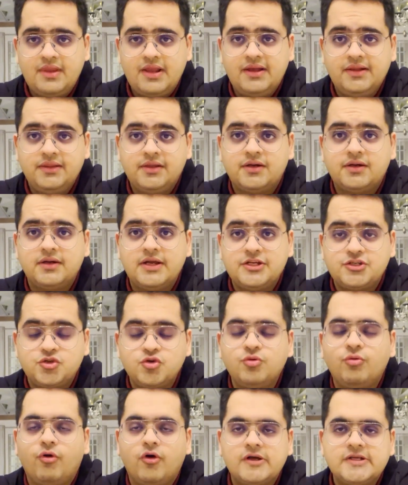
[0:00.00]
The
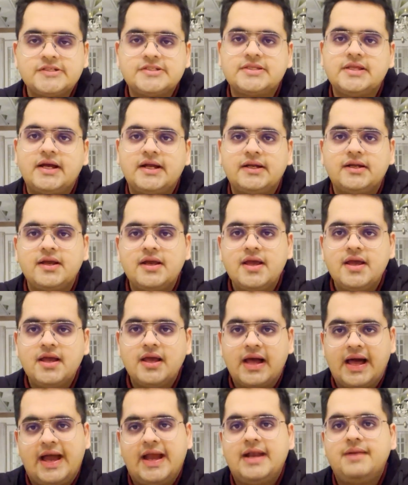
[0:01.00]
issue was that
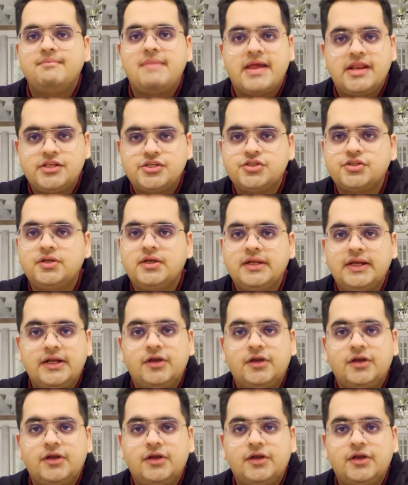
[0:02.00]
I had mentioned